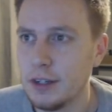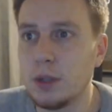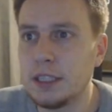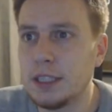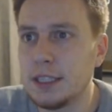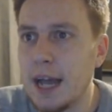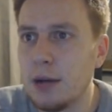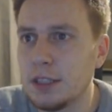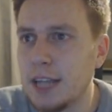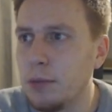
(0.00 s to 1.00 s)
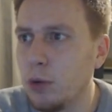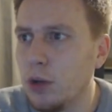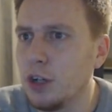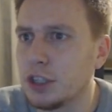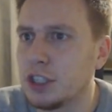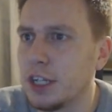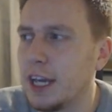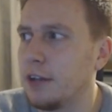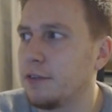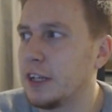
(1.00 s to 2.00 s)
So this is how the table looks
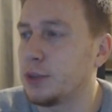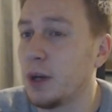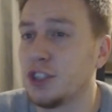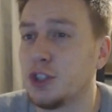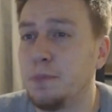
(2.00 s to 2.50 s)
at the end of this one.